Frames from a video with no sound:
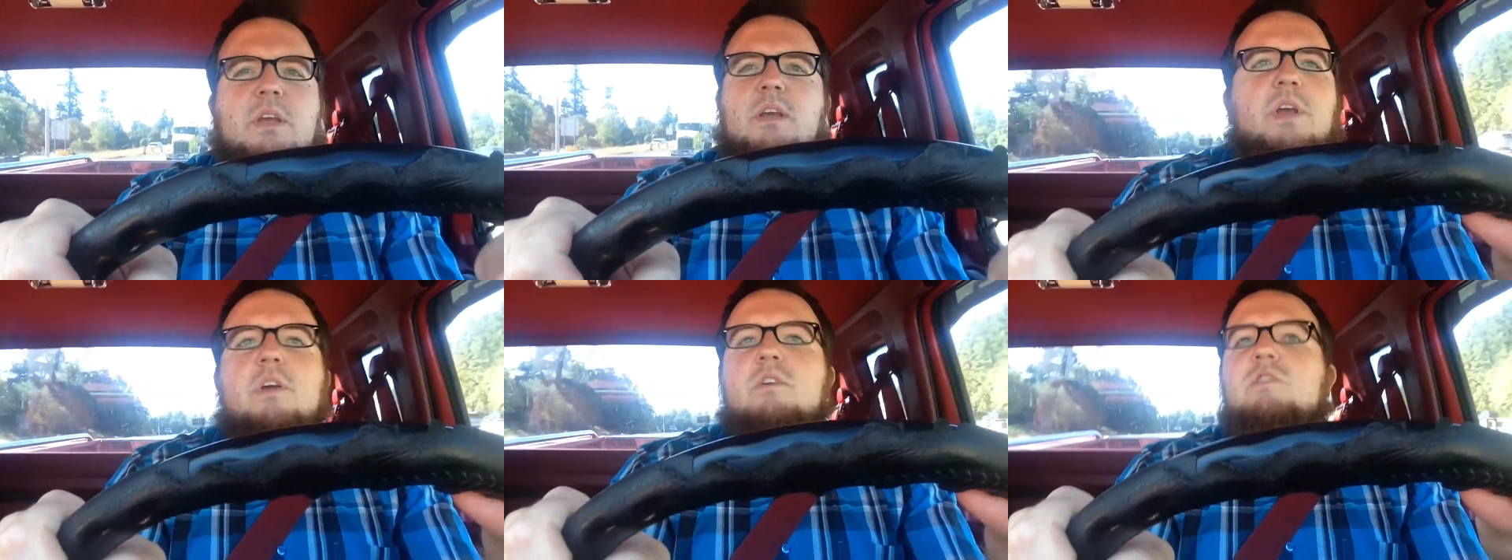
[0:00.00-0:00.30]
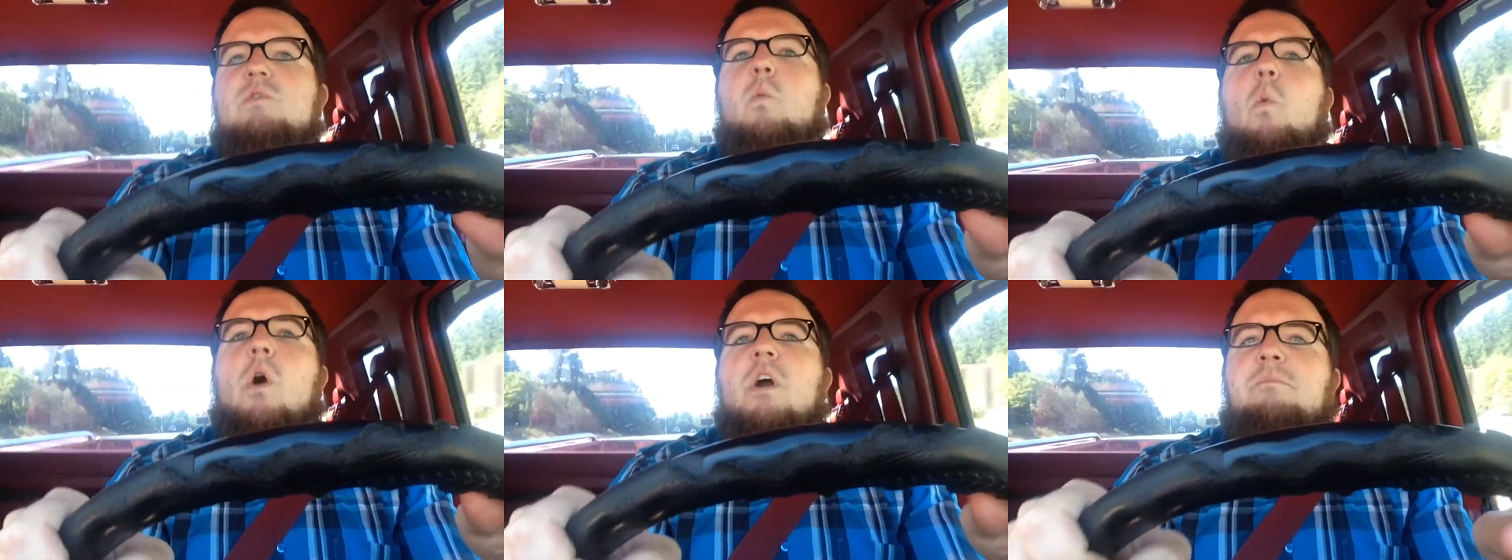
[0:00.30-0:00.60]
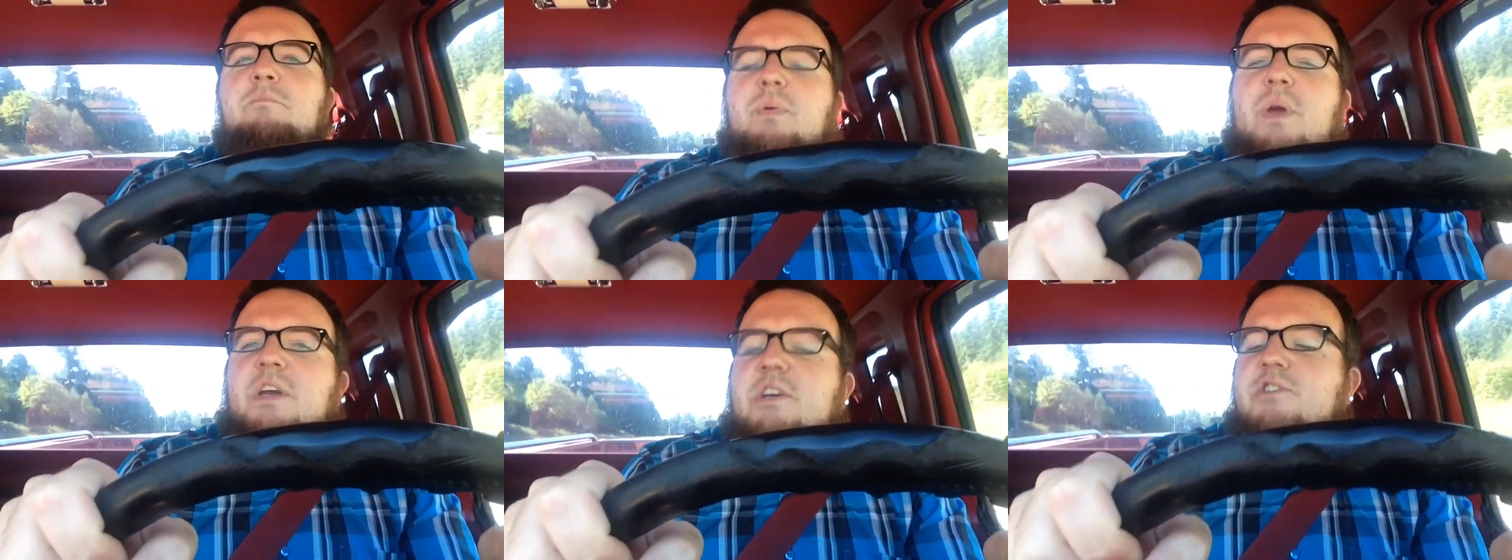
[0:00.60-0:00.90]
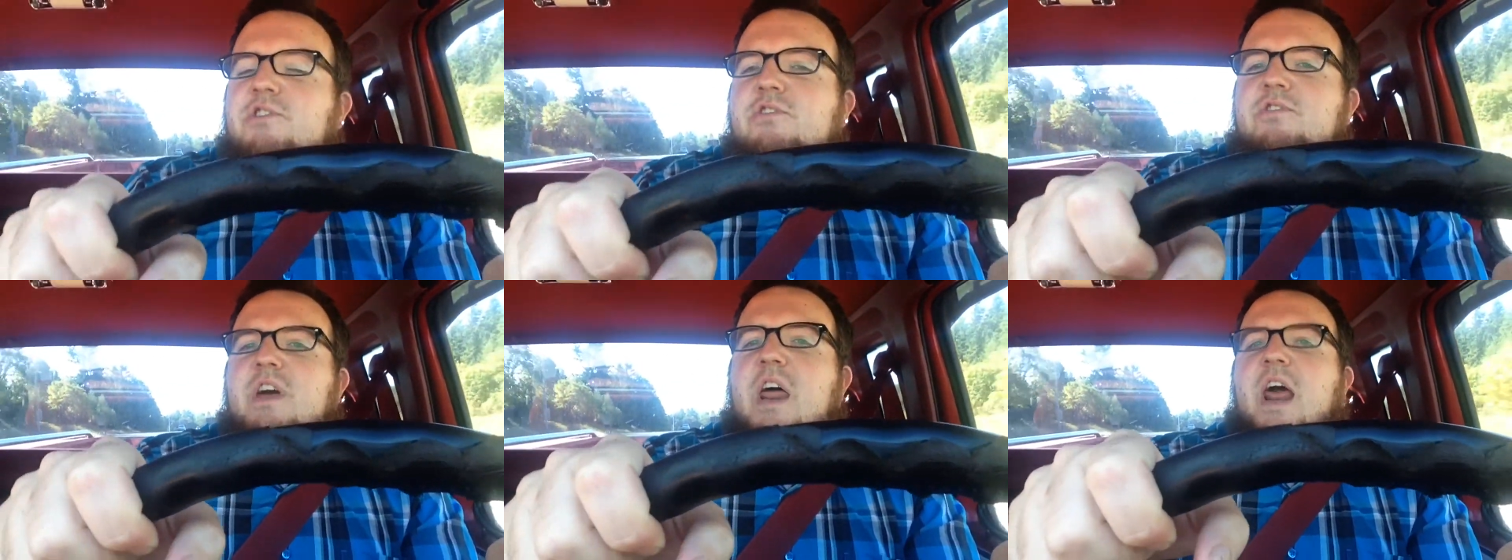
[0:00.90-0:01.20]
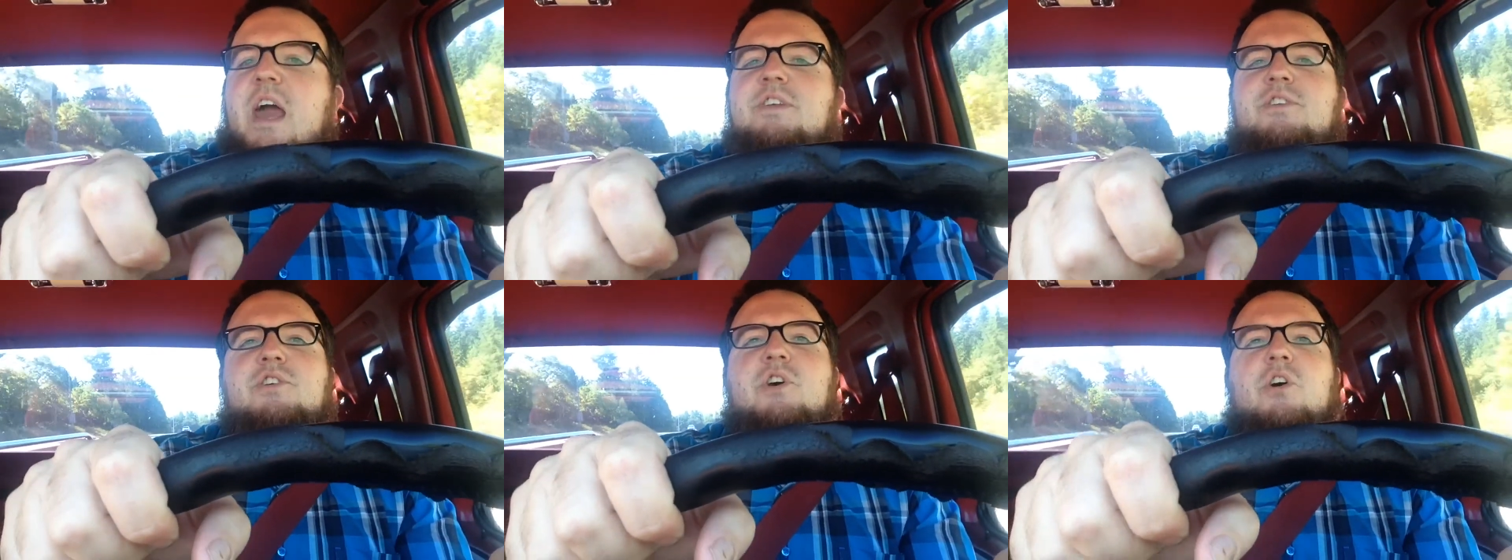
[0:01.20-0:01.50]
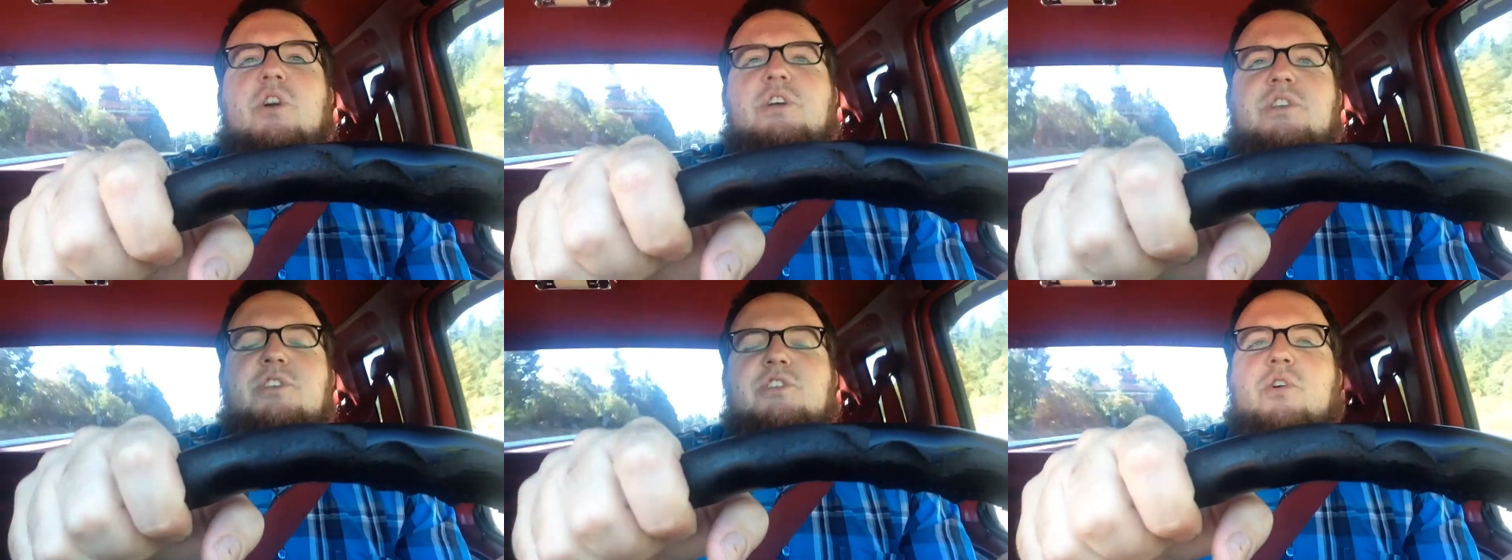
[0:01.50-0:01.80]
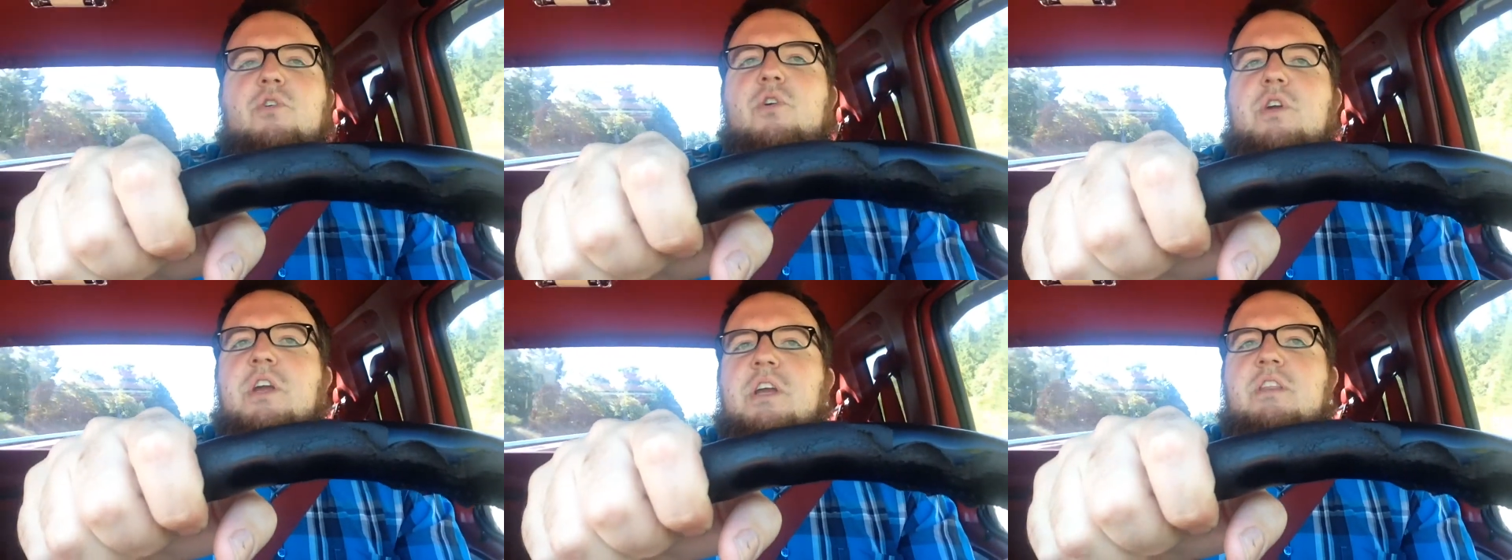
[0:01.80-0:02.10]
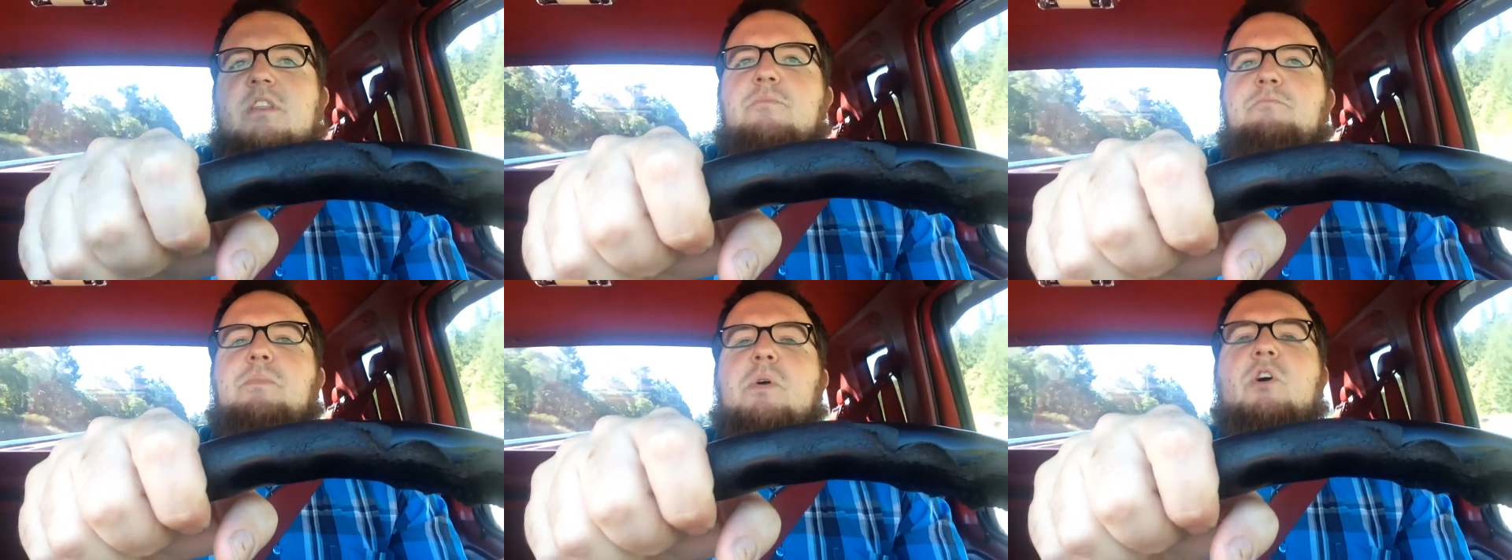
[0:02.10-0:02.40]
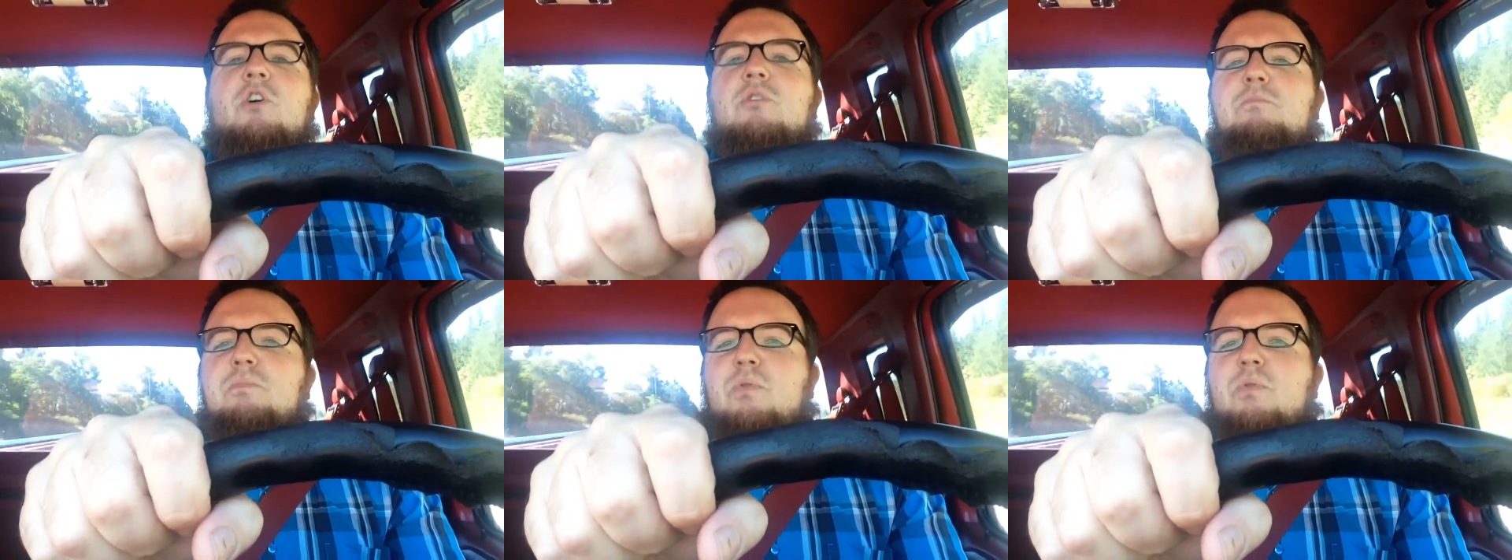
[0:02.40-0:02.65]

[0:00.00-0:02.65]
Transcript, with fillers: Here's one picture that I took during the build